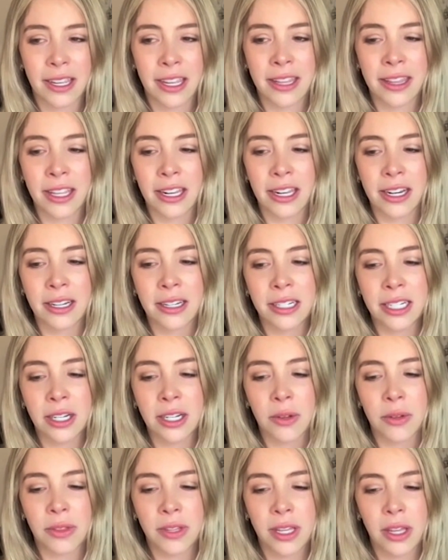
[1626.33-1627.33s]
And then,
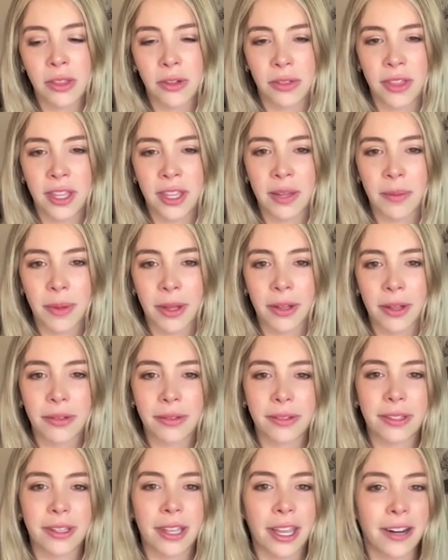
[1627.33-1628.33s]
the other thing about